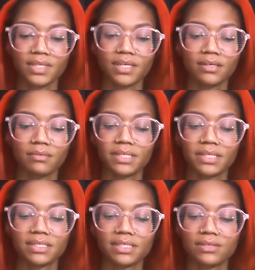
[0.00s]
Yeah,
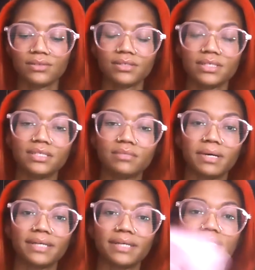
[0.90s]
because underneath
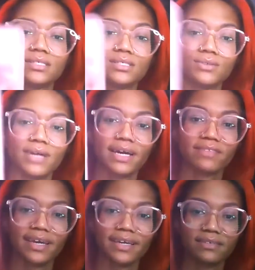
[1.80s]
Pisces, you have
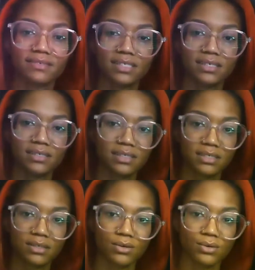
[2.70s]
the eight of six,
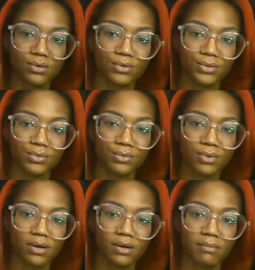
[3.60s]
So you
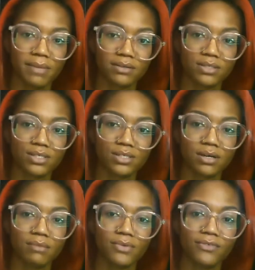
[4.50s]
are about to
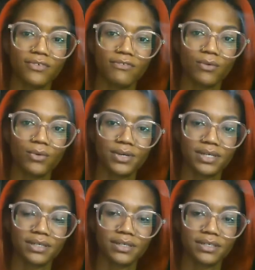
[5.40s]
start moving forward
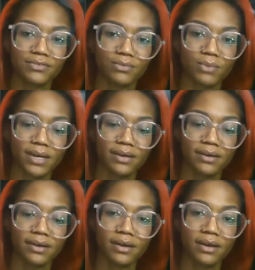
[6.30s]
in a different way.
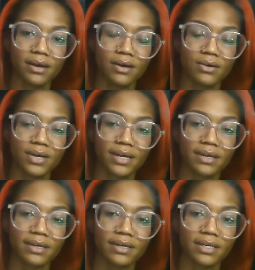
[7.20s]

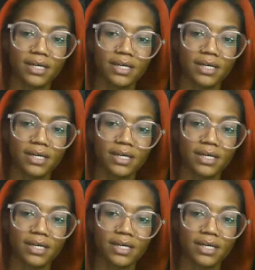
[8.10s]
Okay.